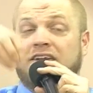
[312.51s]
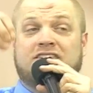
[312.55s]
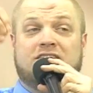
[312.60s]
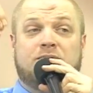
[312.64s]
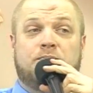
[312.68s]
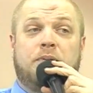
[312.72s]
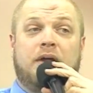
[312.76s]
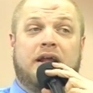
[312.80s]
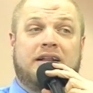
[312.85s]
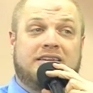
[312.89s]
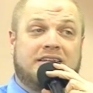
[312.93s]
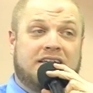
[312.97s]
and
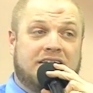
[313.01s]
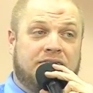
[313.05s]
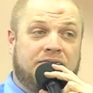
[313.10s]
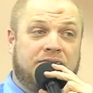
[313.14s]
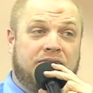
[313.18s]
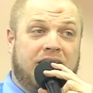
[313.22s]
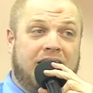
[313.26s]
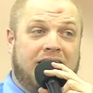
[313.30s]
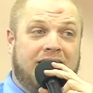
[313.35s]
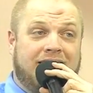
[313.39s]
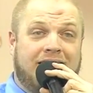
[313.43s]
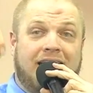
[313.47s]
spread this
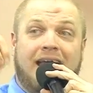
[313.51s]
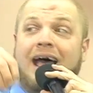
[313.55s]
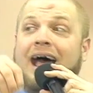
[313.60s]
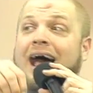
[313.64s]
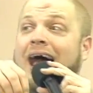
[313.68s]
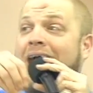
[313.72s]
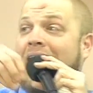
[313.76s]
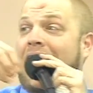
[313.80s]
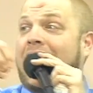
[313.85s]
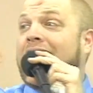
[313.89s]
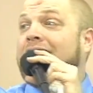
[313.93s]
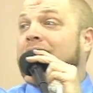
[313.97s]
faith,
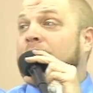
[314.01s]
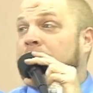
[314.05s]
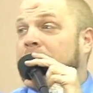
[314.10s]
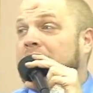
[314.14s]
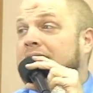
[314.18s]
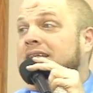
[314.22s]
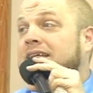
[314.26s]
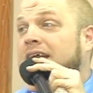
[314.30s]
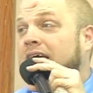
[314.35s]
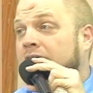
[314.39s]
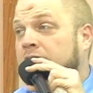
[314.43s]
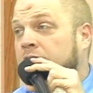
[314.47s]
I got to
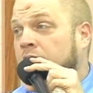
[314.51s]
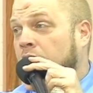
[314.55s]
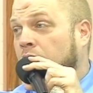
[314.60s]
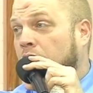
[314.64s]
make that